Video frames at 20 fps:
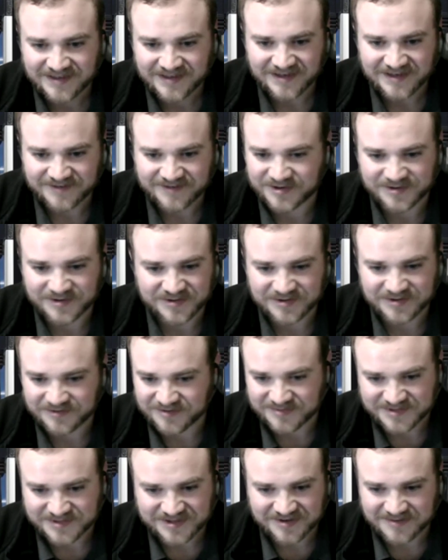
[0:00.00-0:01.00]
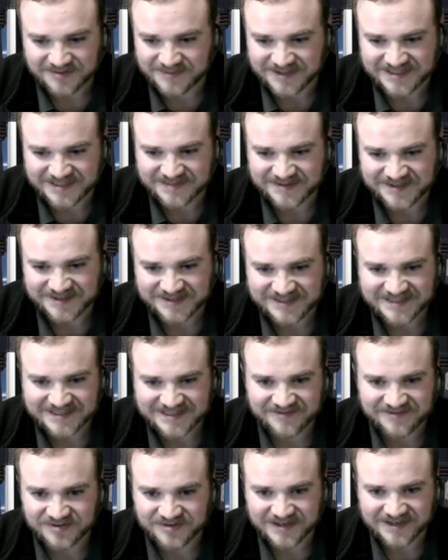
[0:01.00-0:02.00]
I forget what the group's called, but it's about
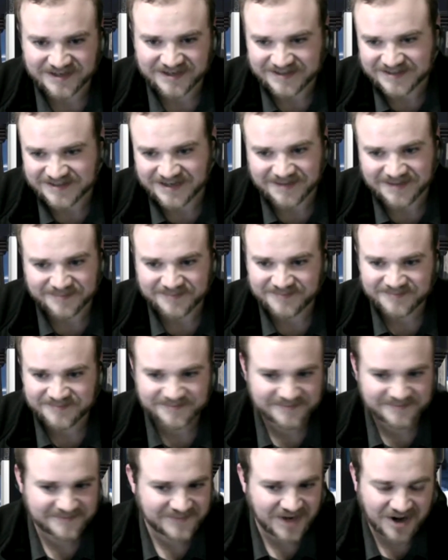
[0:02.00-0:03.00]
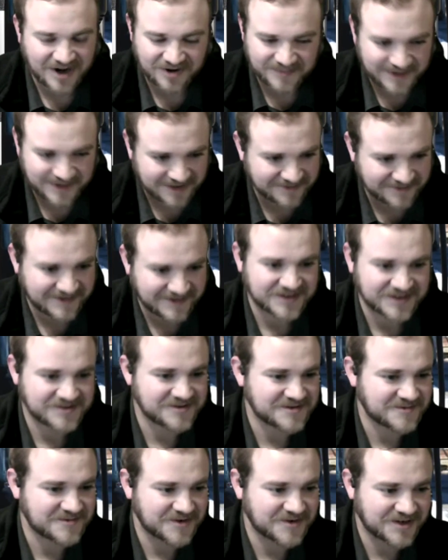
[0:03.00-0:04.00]
7 or 8 of the top auto
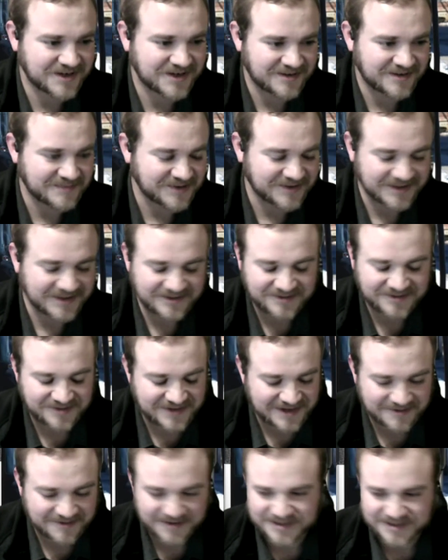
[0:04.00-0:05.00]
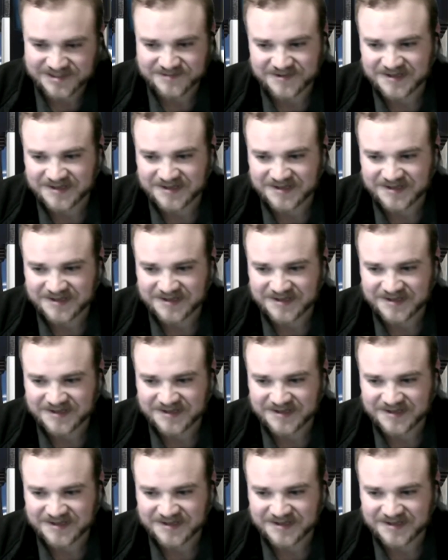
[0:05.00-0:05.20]
manufacturers working on building their own network as